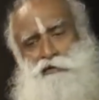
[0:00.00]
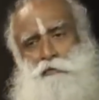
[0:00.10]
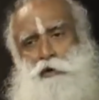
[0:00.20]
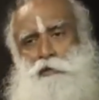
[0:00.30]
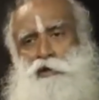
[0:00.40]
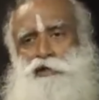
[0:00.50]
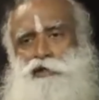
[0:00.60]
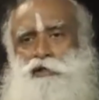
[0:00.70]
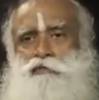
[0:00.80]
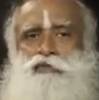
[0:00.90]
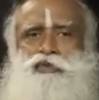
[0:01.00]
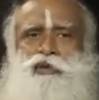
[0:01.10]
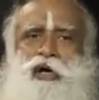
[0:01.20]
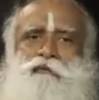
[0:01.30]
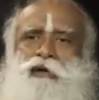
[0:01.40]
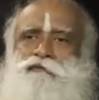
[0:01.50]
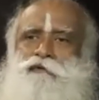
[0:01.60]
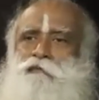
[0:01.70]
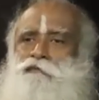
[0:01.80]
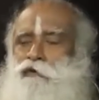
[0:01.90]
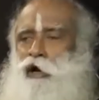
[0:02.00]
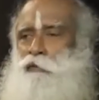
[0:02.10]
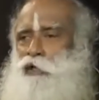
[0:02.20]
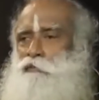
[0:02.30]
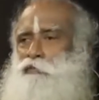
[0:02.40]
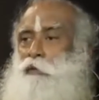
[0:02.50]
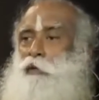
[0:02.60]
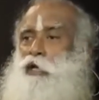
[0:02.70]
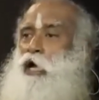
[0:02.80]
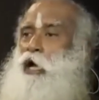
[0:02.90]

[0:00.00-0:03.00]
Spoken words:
of the population moved away from farming probably